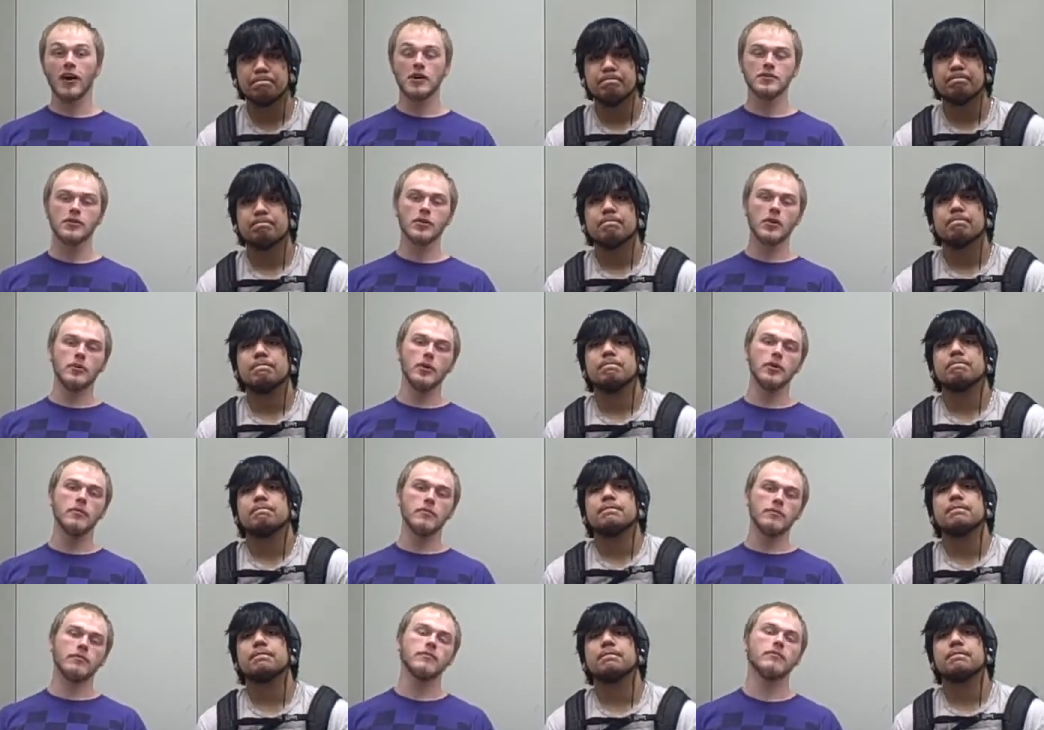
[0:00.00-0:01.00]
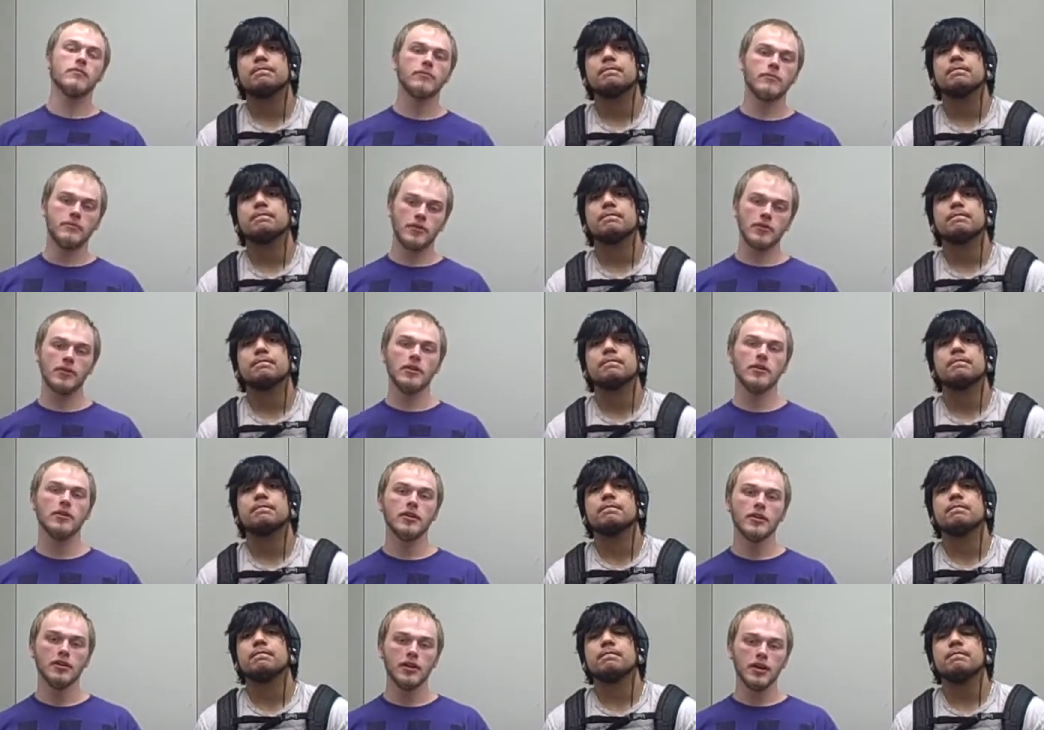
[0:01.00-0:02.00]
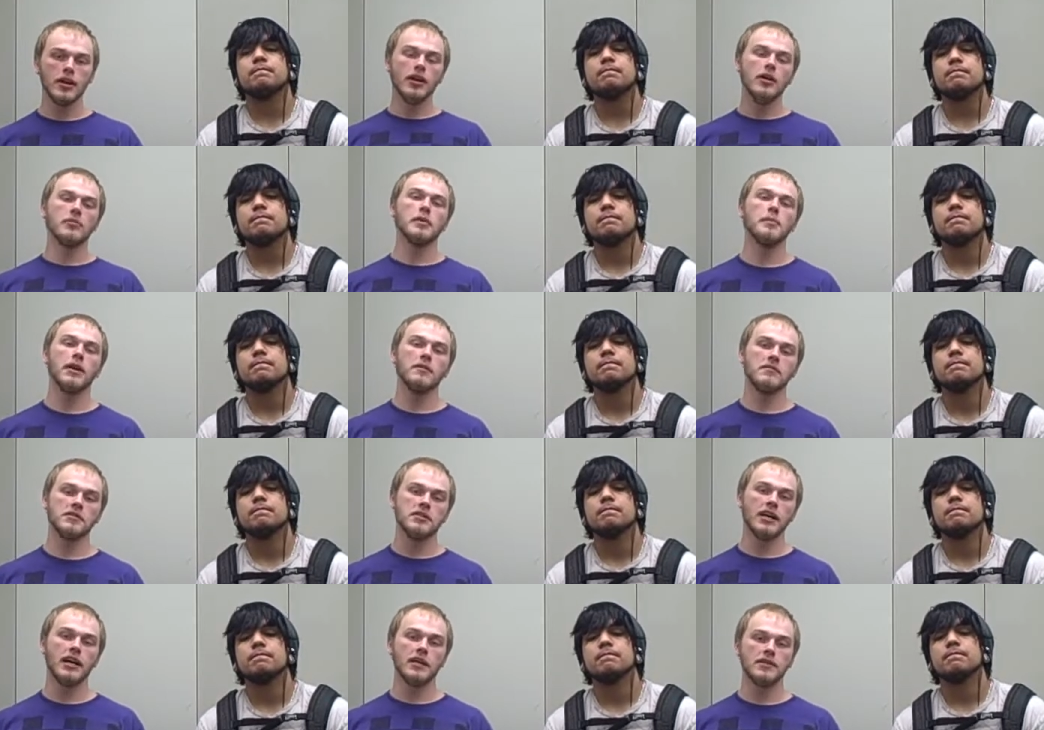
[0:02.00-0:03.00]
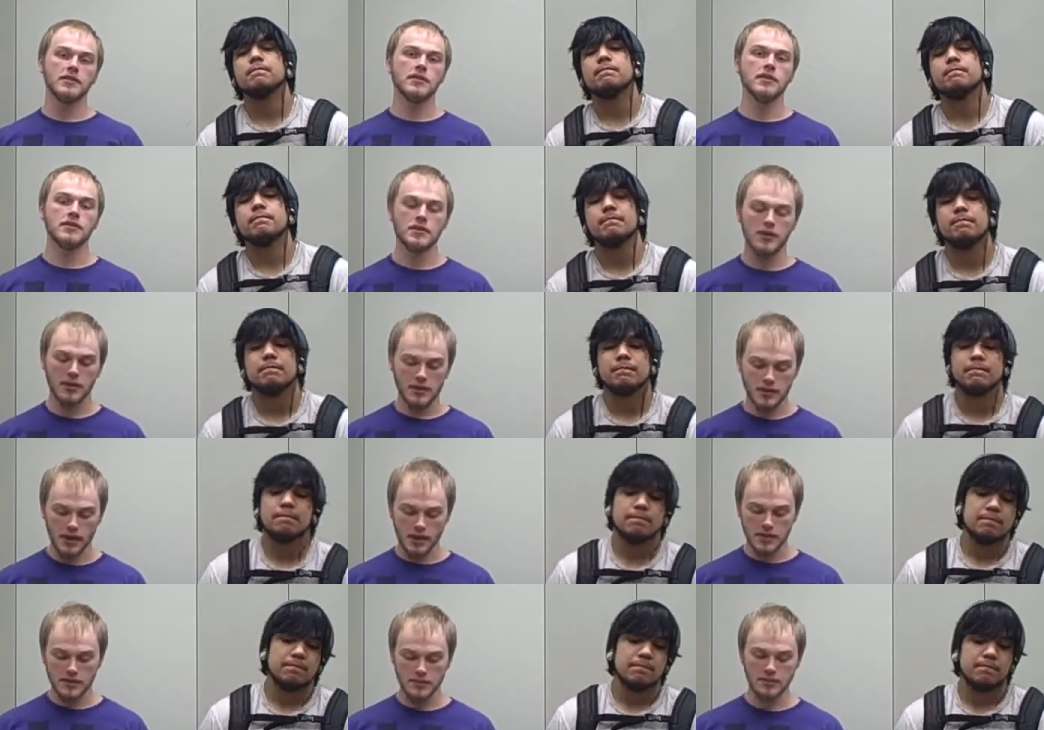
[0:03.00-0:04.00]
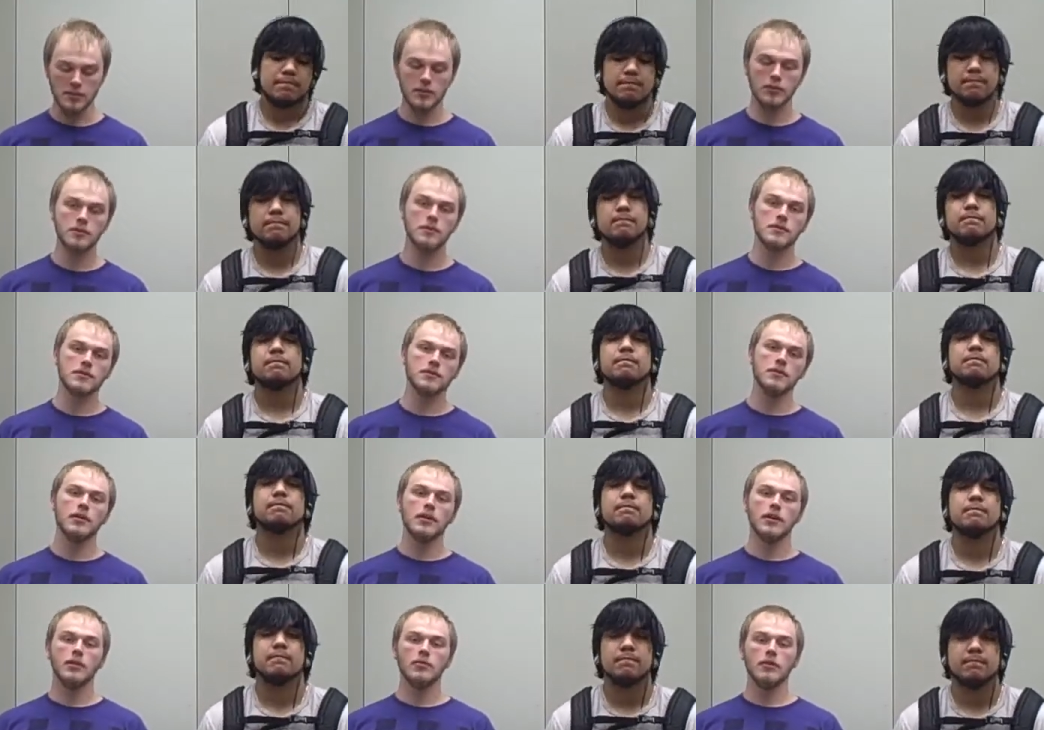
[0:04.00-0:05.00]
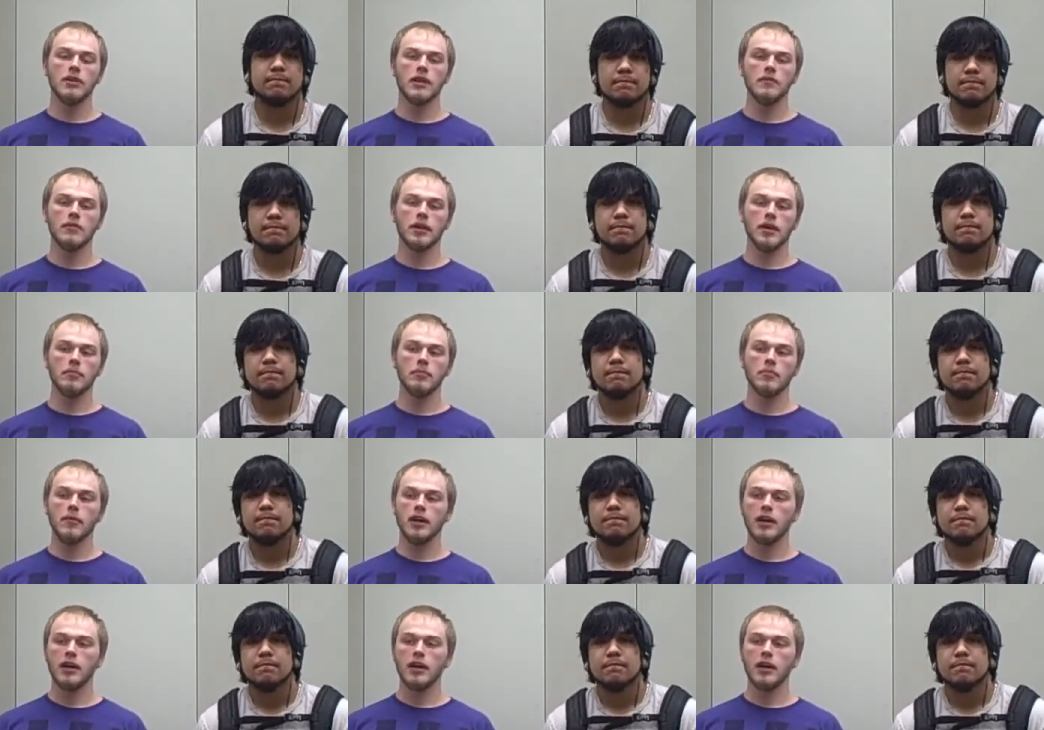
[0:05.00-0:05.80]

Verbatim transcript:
Speaker 1: Also, go rope for Repave the Skies because they're awesome dudes and we love them.